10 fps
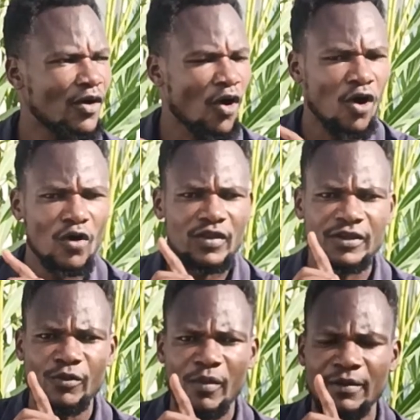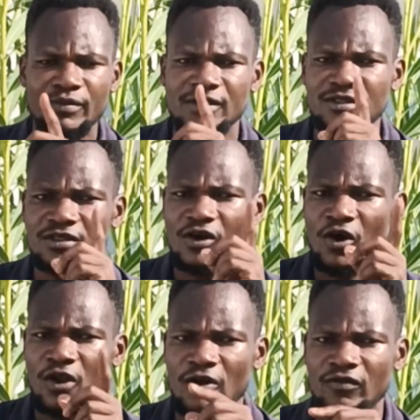All the human beings,
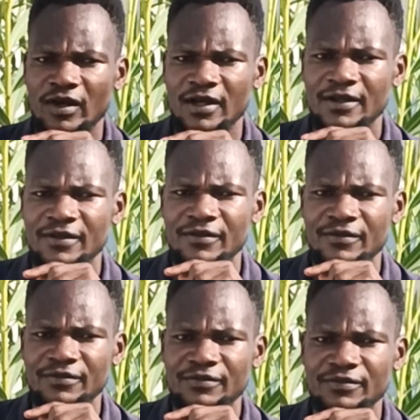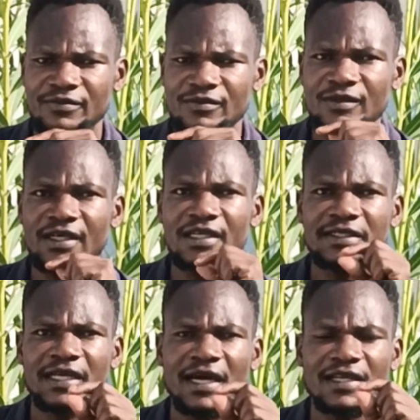all over, they
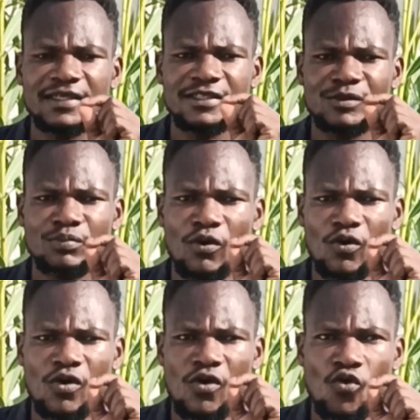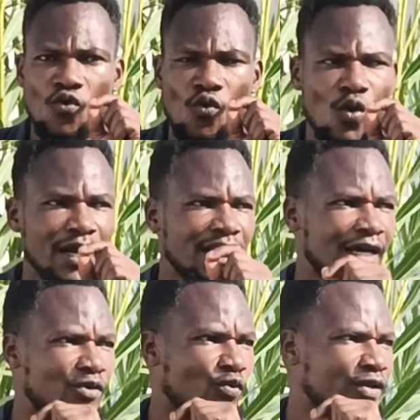literally spoke one
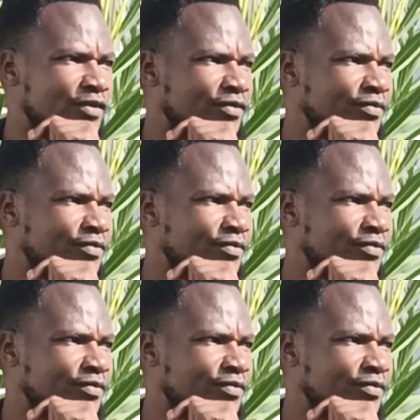language.